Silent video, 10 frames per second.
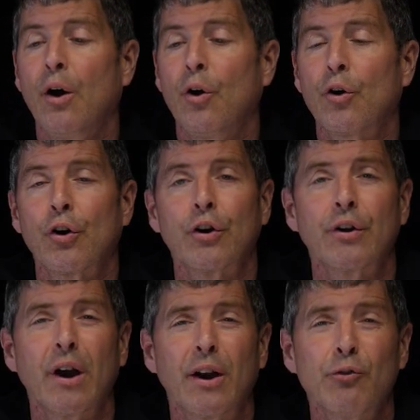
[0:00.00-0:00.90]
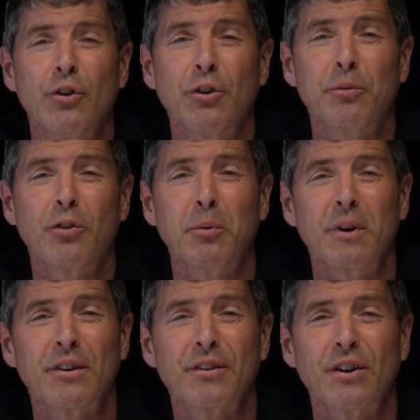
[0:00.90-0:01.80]
or uh, run them from
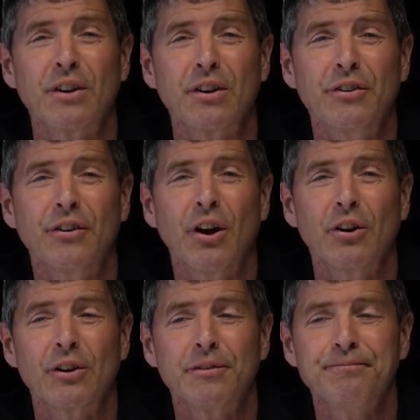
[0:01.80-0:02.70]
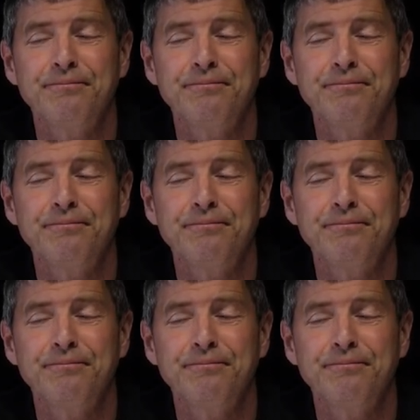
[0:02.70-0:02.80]
an external controller.